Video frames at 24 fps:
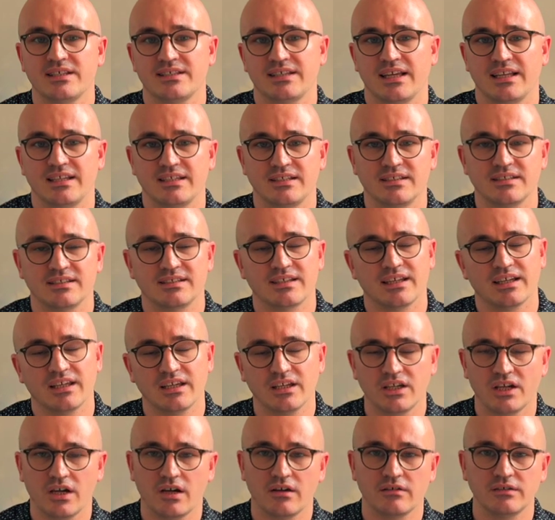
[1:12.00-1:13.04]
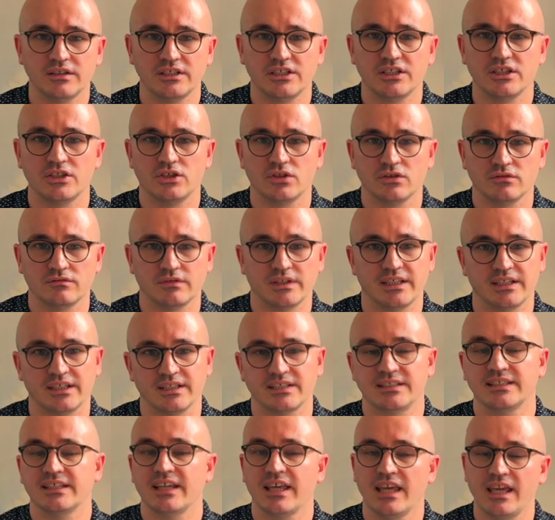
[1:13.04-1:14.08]
sentence that encourages your
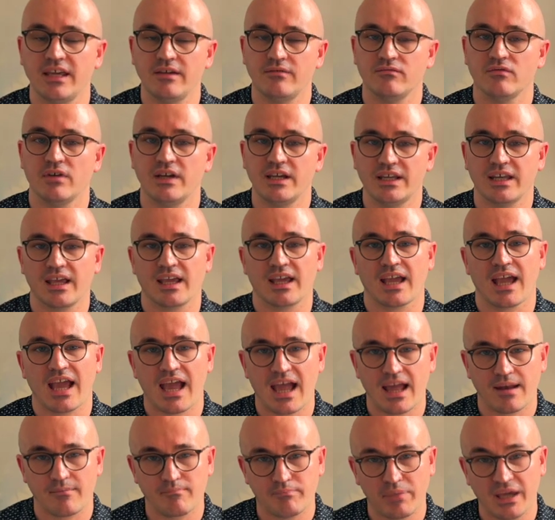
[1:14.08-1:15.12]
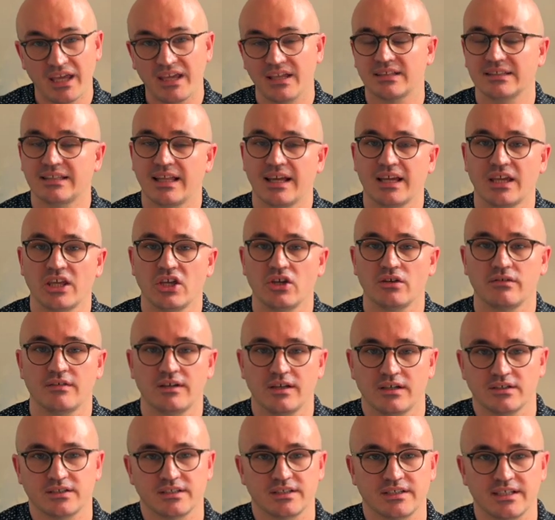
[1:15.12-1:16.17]
reader to keep reading and piques their
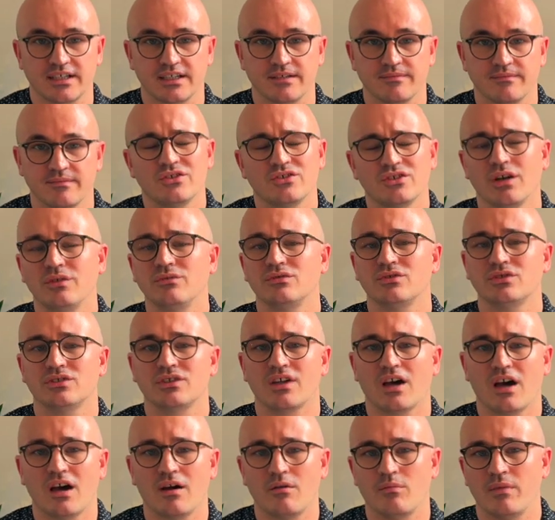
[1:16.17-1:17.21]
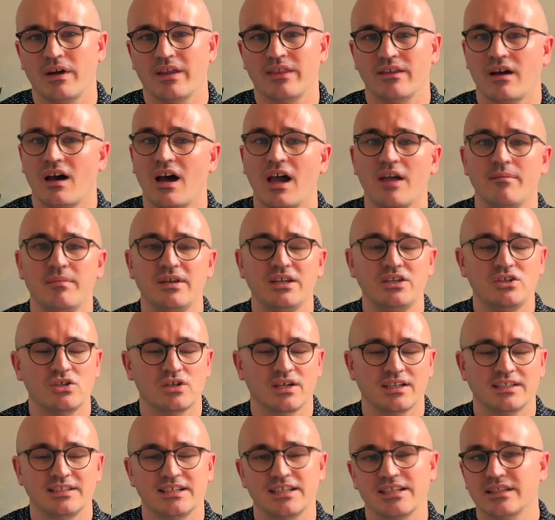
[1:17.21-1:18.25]
curiosity. Don't start with, I'm
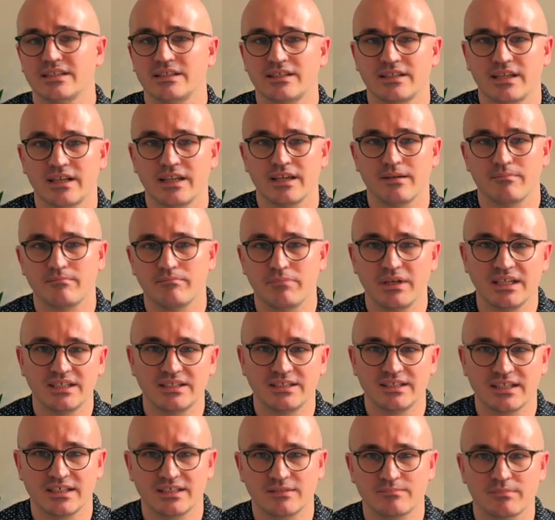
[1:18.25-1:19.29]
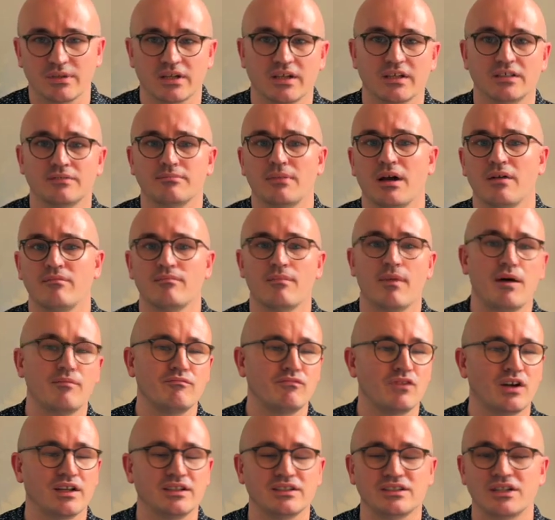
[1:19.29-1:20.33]
interested in studying business because my
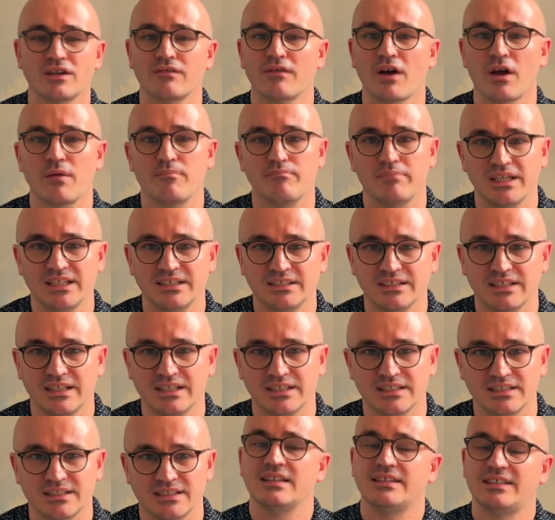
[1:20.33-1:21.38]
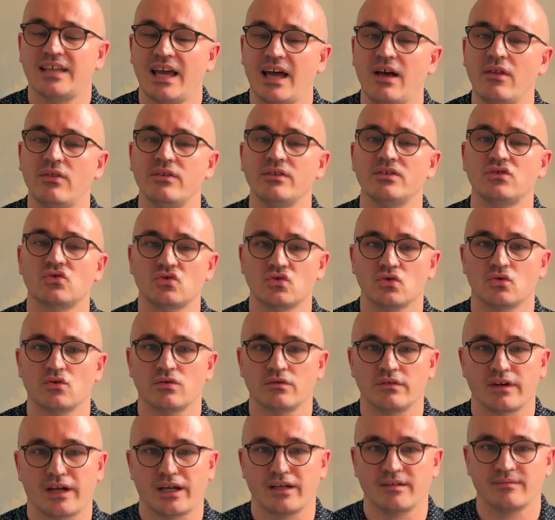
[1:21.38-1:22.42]
mom runs her own business. Tell the
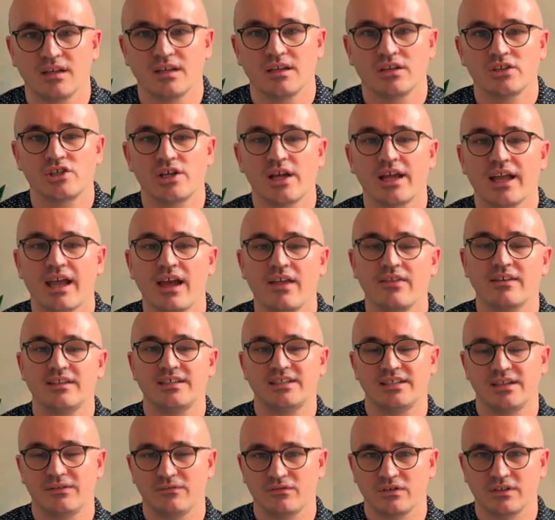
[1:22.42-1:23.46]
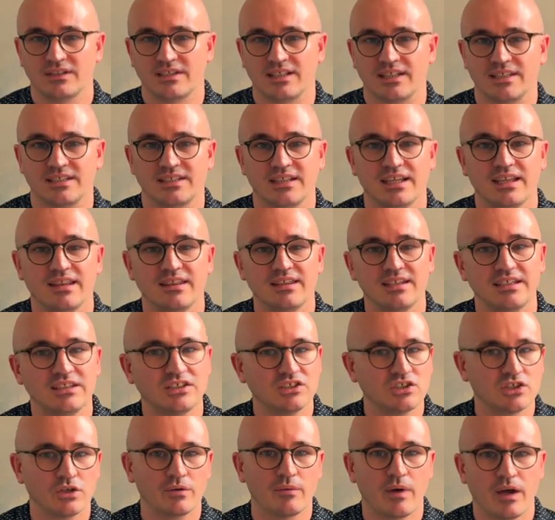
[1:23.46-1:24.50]
story. Check out the differences in
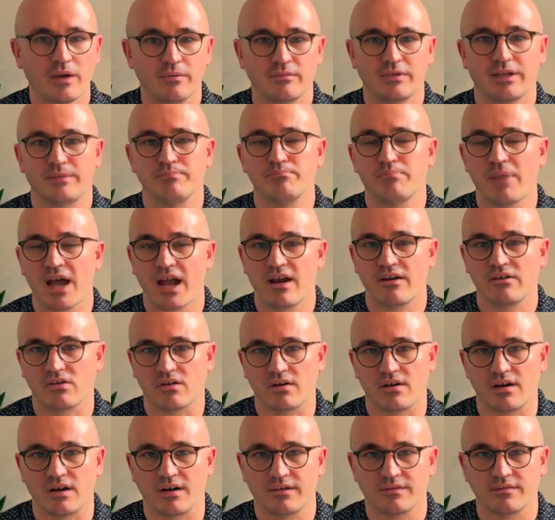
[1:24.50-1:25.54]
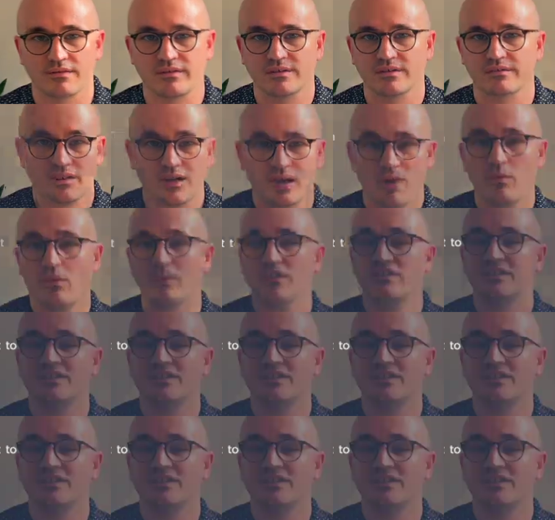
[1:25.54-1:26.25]
these 2 opening paragraphs. I want to